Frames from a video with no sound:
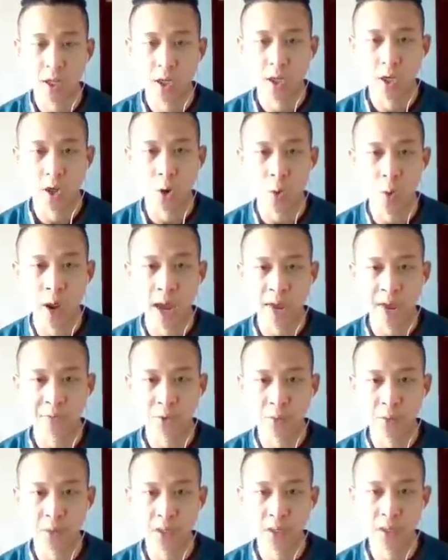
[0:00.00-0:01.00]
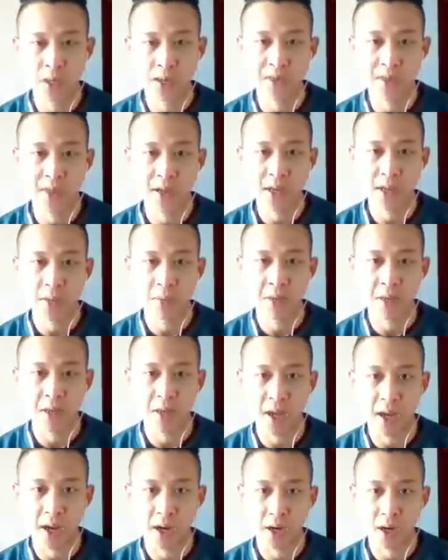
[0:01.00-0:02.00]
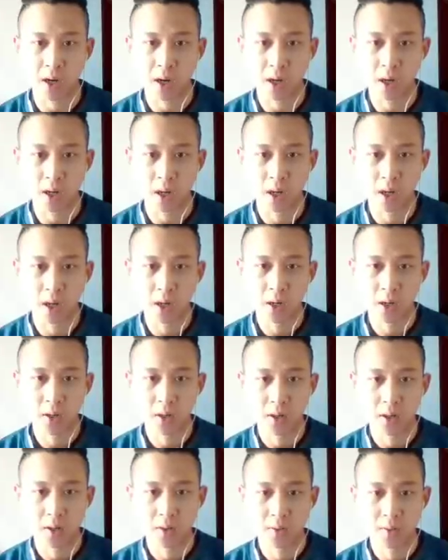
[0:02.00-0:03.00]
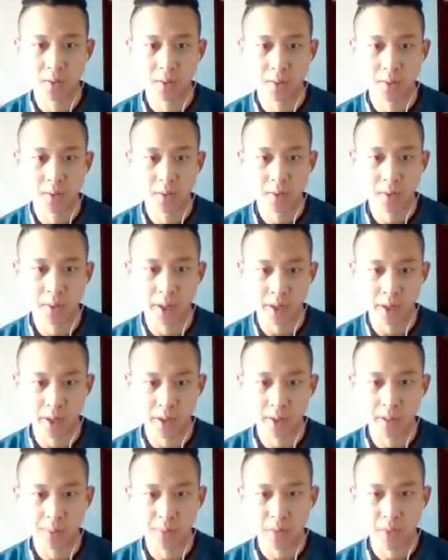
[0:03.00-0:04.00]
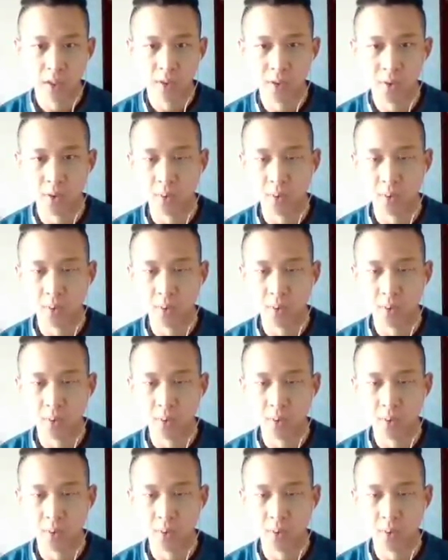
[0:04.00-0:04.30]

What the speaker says: go after me and then hit me in the air. Right. So